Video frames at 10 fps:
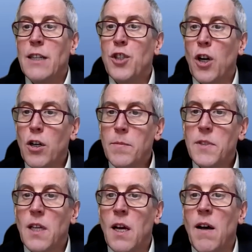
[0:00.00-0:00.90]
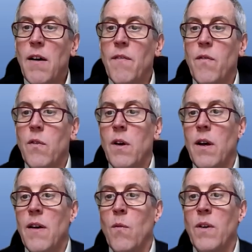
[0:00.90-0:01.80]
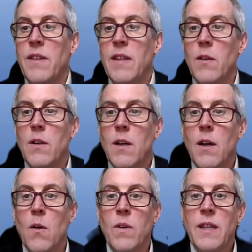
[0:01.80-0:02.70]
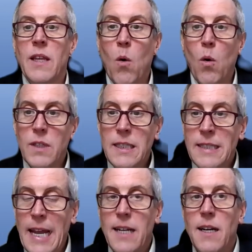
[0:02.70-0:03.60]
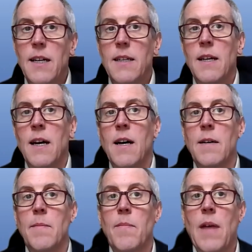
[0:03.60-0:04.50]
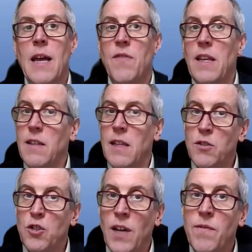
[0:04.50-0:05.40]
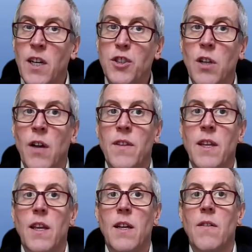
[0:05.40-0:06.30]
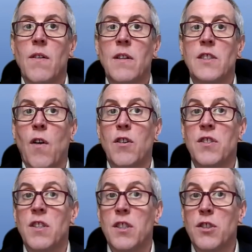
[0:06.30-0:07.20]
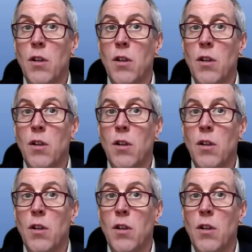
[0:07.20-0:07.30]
In terms of withholding data, I think that Jeff touched on the as far as the